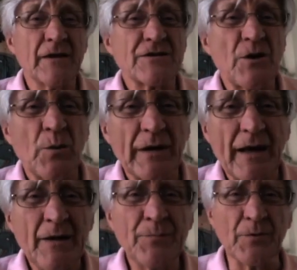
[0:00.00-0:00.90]
So in
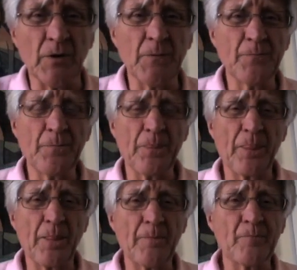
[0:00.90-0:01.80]
April,
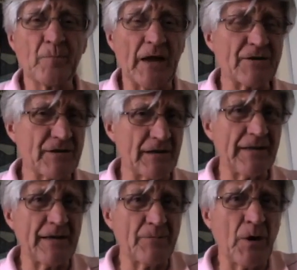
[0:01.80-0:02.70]
actually
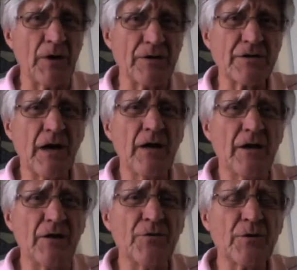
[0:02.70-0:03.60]
late March,
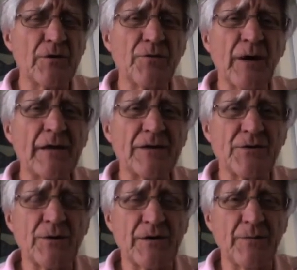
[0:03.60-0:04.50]
a Nuclear
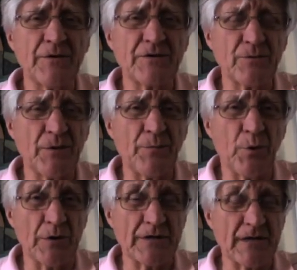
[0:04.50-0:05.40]
Regulatory Commission
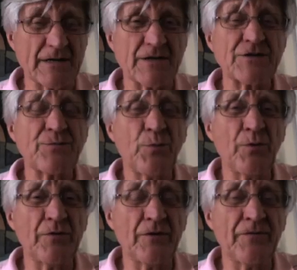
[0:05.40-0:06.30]
report says
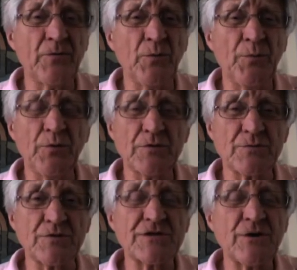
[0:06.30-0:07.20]
the, the fuel
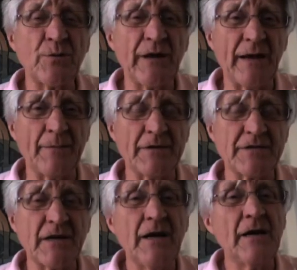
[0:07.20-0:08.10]
pools were so
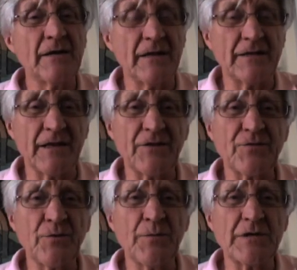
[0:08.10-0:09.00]
damaged that they
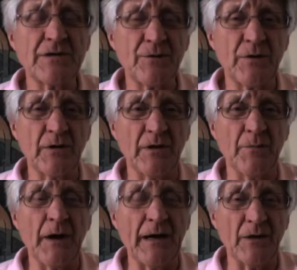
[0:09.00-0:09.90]
threw material a
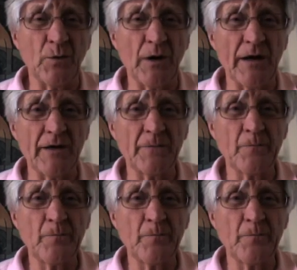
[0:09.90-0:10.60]
mile away.